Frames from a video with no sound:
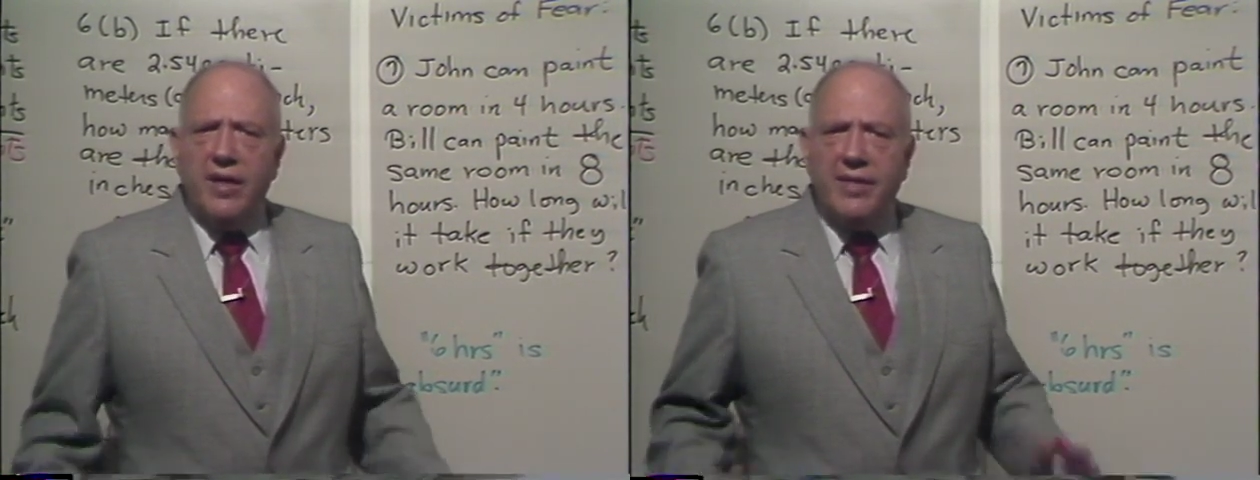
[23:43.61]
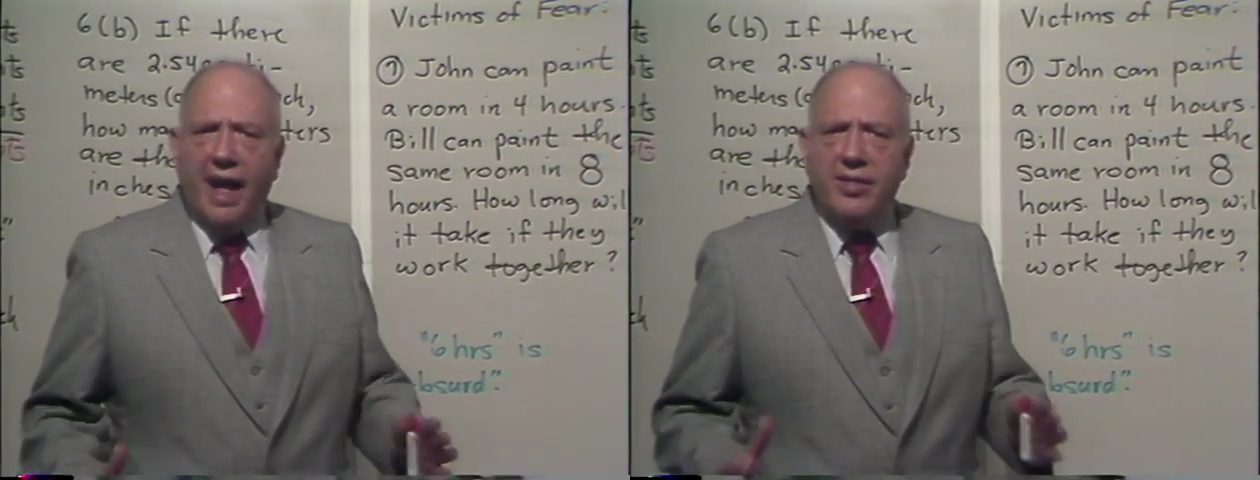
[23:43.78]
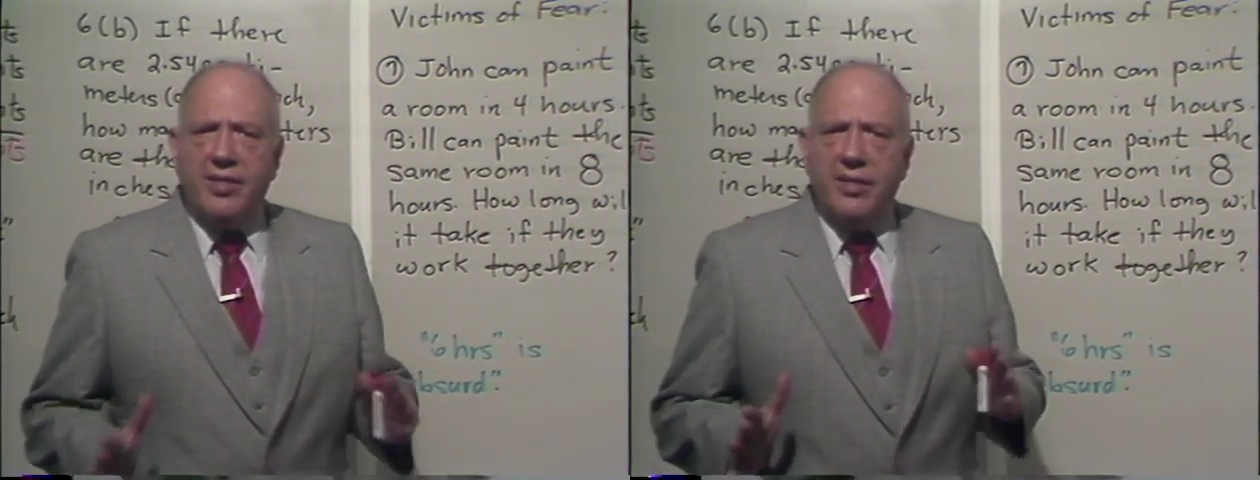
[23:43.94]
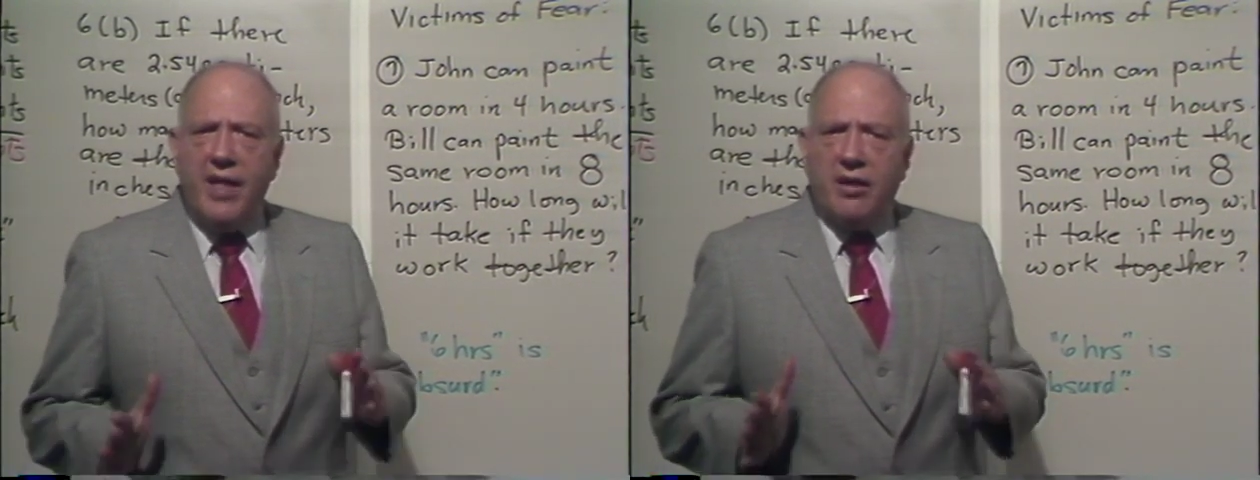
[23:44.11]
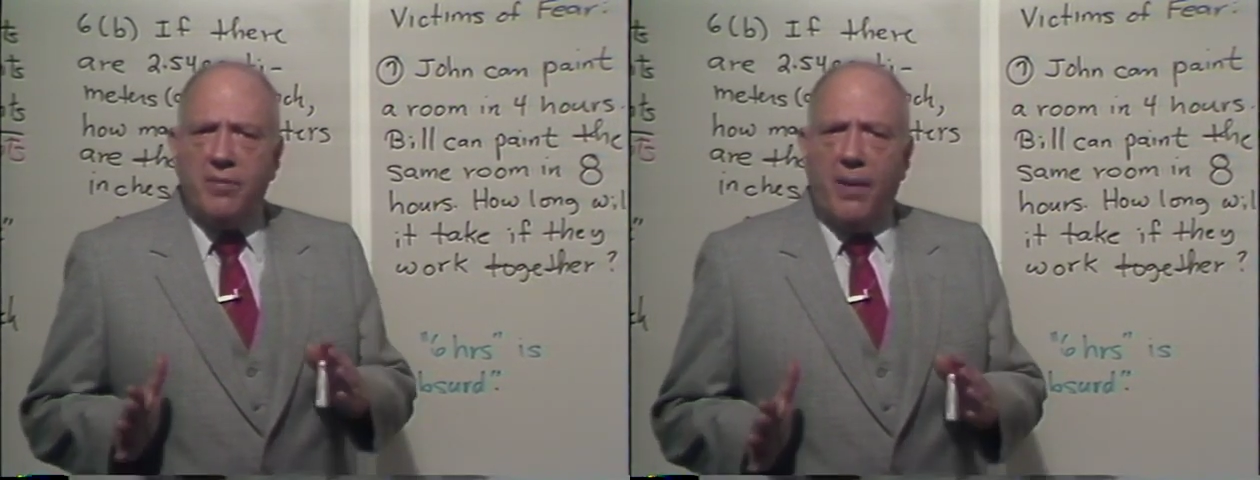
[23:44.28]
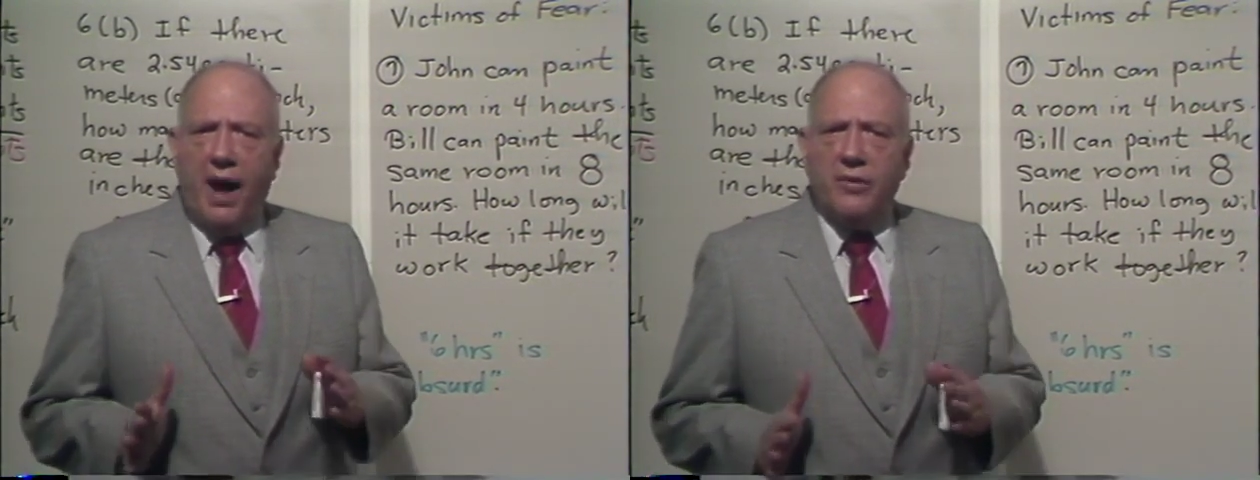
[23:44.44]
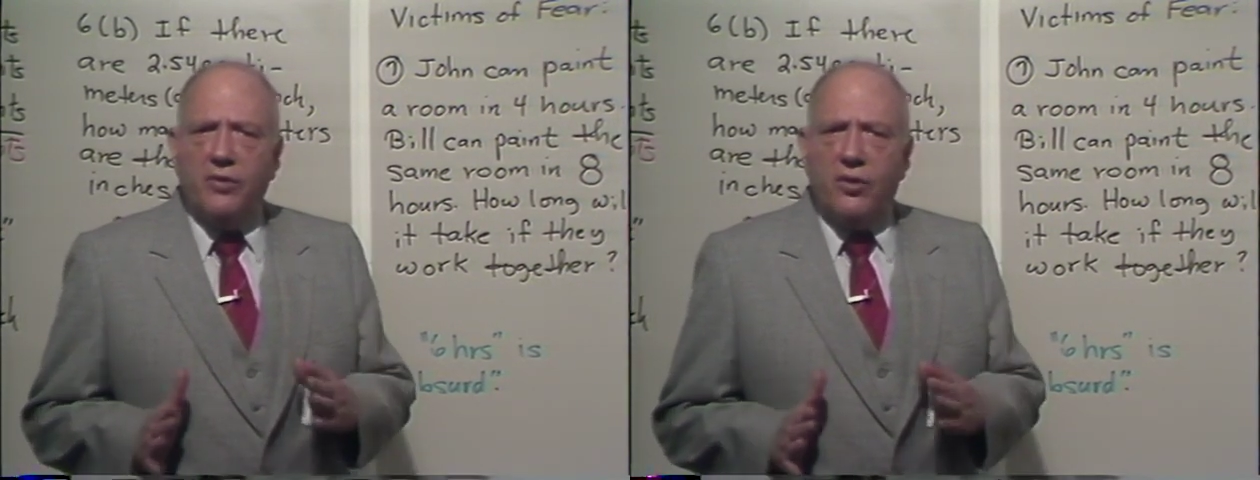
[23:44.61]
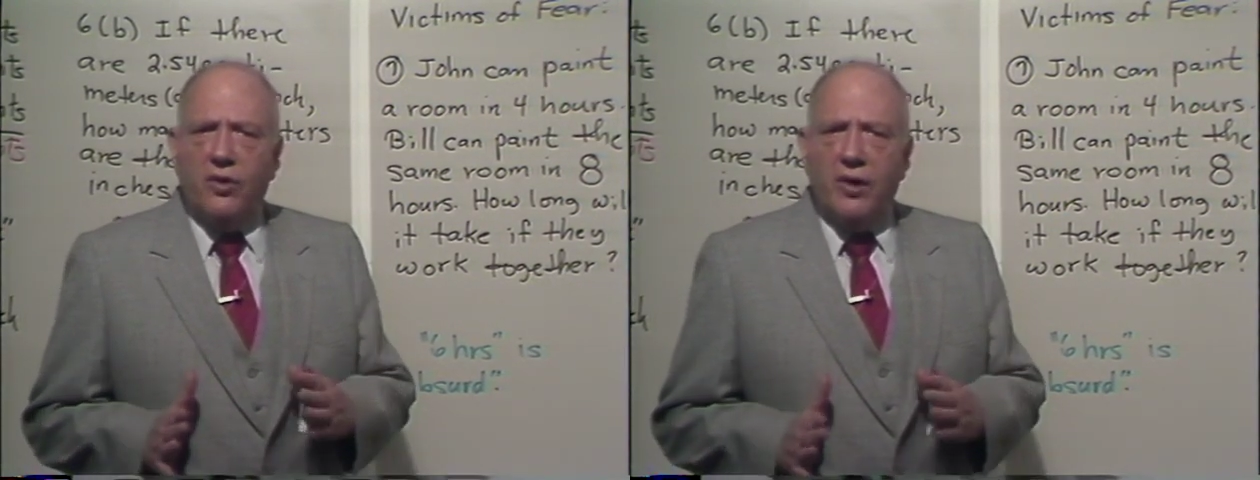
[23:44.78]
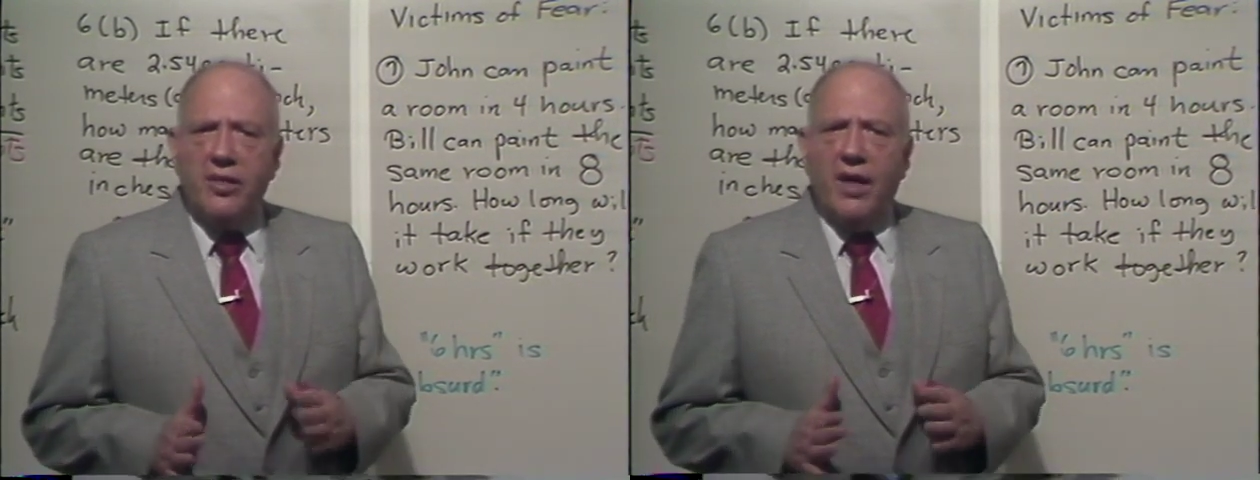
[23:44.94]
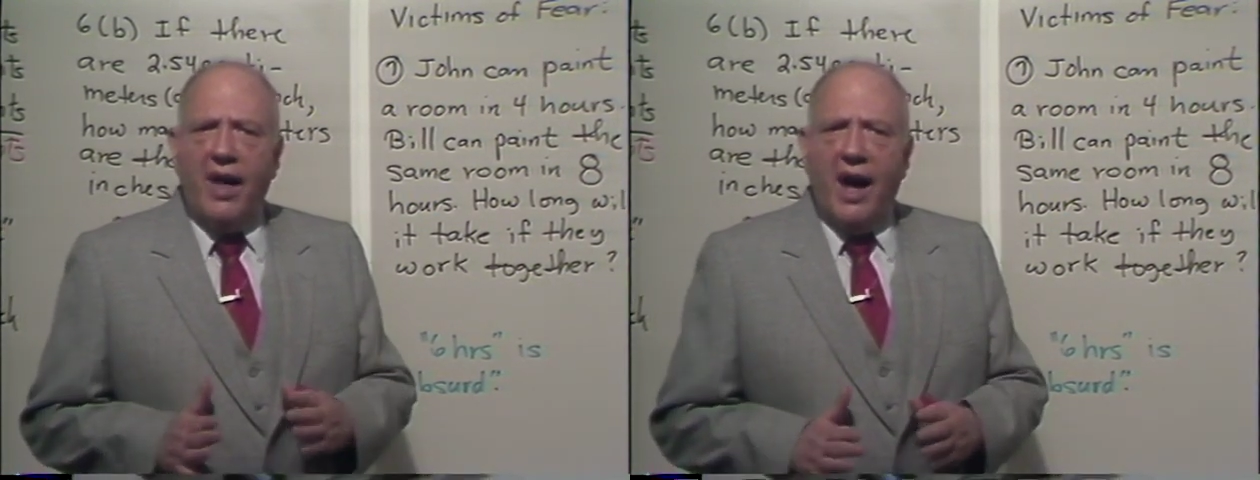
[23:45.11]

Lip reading: that's the next part of the course